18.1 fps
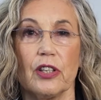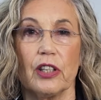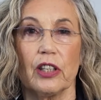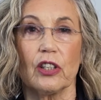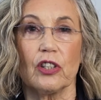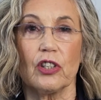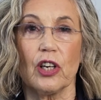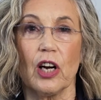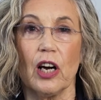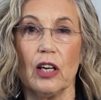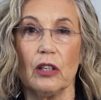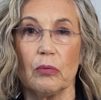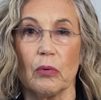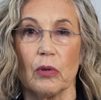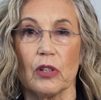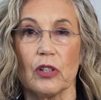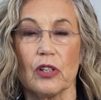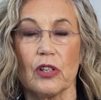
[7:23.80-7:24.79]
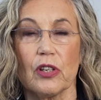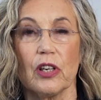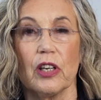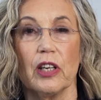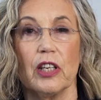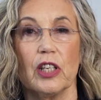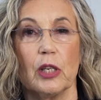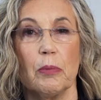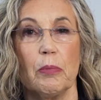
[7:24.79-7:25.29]
thing a child wants
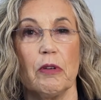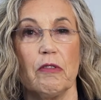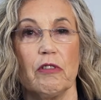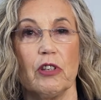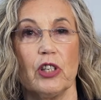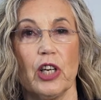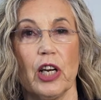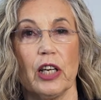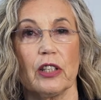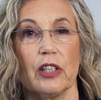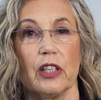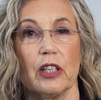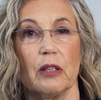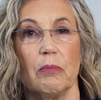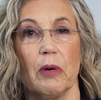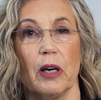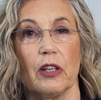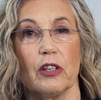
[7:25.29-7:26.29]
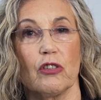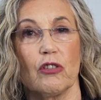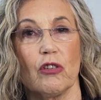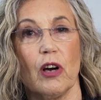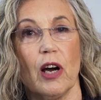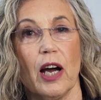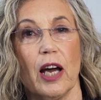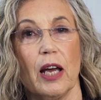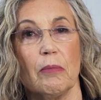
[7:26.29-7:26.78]
is to be rejected by the
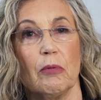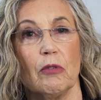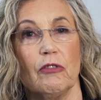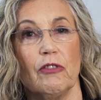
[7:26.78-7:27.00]
tribe or